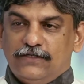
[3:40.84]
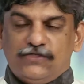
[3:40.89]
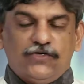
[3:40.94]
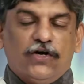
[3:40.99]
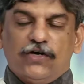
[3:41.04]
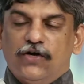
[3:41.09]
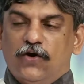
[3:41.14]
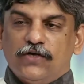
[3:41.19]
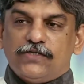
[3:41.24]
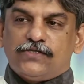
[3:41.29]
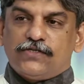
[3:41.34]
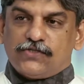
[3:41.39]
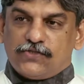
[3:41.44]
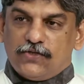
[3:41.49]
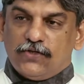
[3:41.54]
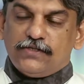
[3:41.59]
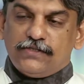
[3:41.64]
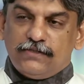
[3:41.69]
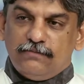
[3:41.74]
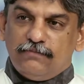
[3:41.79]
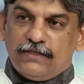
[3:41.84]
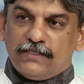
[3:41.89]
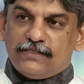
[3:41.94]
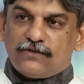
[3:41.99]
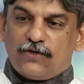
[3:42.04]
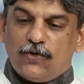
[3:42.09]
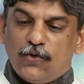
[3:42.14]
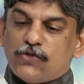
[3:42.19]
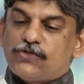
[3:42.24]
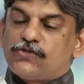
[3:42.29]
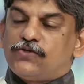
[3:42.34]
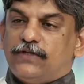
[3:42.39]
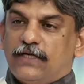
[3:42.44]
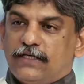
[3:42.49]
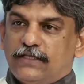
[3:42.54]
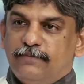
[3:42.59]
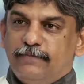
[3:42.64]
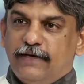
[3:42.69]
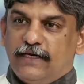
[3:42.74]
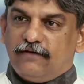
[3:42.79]
It's not an oyster sauce, but it's close to
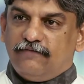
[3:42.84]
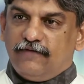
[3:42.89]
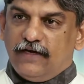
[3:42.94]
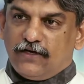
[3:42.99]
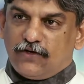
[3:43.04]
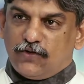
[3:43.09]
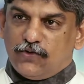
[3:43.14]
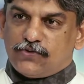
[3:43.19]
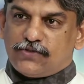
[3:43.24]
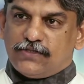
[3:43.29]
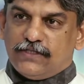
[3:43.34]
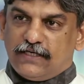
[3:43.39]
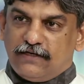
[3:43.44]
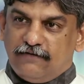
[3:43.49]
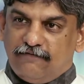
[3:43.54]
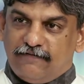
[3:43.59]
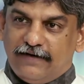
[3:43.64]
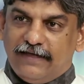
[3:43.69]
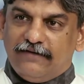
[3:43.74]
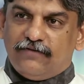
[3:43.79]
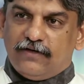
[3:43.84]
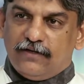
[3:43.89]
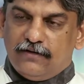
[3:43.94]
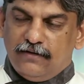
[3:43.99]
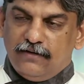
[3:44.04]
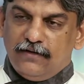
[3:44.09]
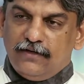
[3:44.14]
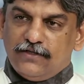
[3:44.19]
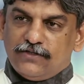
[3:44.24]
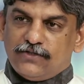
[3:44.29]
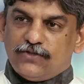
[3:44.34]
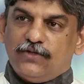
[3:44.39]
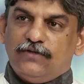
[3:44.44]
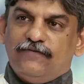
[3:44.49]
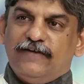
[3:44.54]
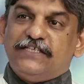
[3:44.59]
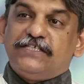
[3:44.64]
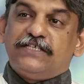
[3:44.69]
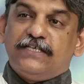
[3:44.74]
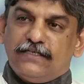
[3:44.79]
that. They make it very close to that in flavor. So the
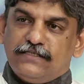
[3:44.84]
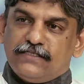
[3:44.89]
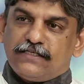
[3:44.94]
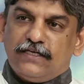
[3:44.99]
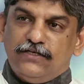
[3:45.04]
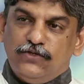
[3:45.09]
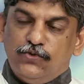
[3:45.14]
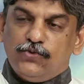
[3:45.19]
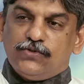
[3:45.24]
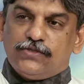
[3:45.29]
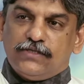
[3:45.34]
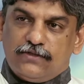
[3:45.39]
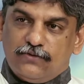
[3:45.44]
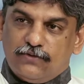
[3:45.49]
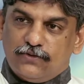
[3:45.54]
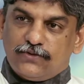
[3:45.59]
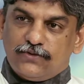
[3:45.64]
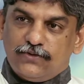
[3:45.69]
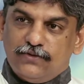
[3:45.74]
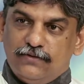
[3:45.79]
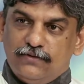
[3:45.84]
vegetarians can use it also.